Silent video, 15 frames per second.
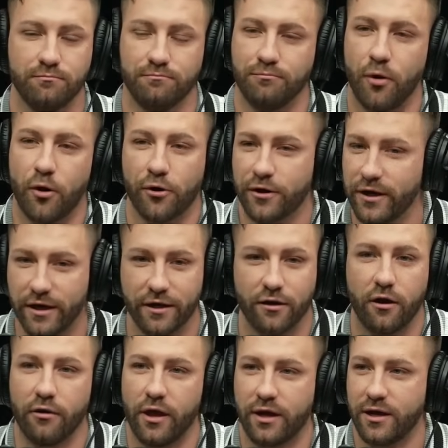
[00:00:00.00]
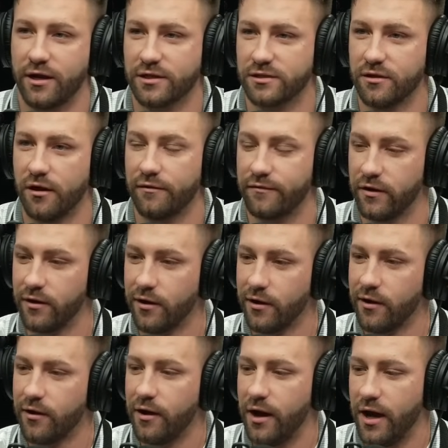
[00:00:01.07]
marketing and all that kind of stuff.
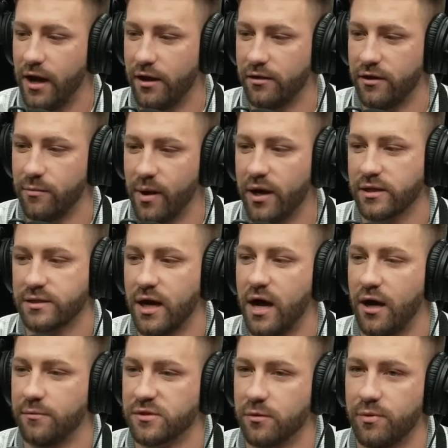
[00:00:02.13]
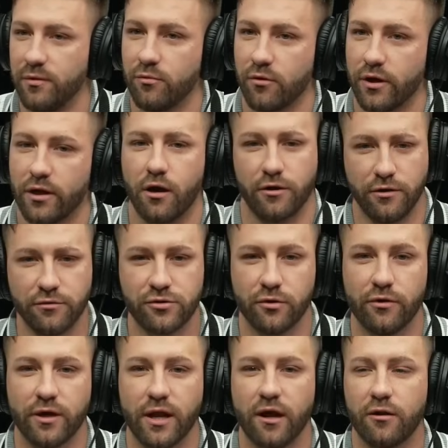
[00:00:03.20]
And the amount of times that people were like, "Are you
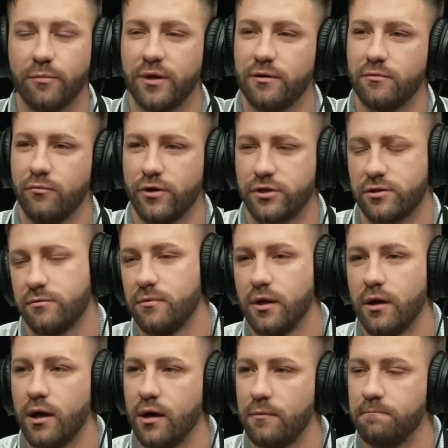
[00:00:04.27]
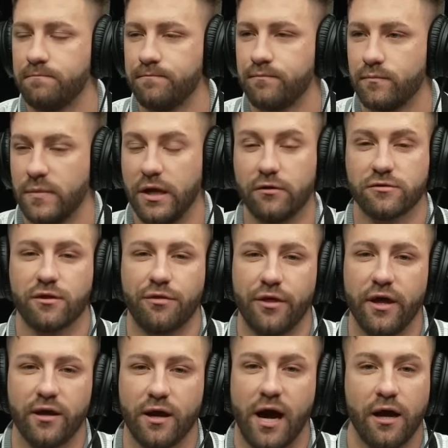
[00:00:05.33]
Julian Edelman?" Which here's the
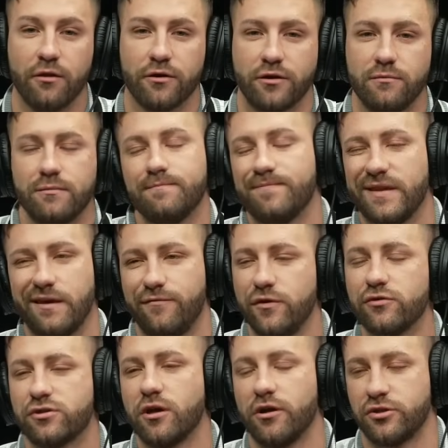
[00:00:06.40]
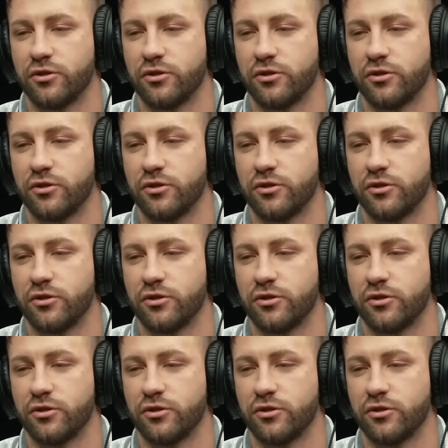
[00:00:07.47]
thing. If you saw